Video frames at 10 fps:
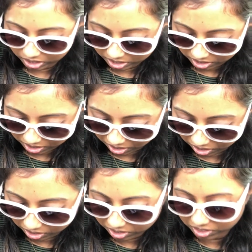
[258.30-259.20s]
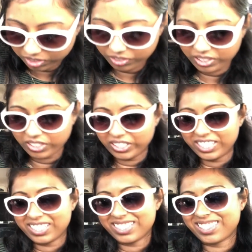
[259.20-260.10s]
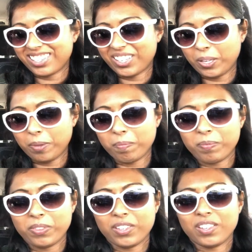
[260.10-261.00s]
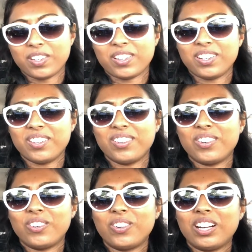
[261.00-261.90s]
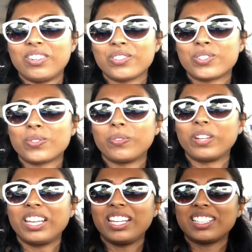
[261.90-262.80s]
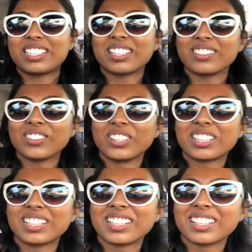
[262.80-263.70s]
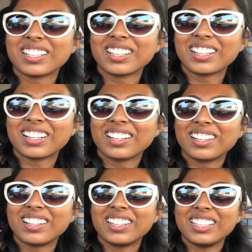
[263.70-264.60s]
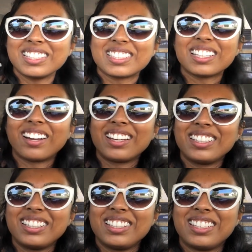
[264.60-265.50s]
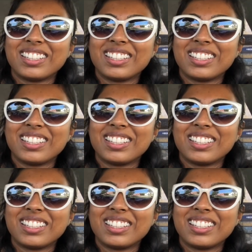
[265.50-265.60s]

in here. Oh, here he is. Oh, how sweet. Look, he's tiny.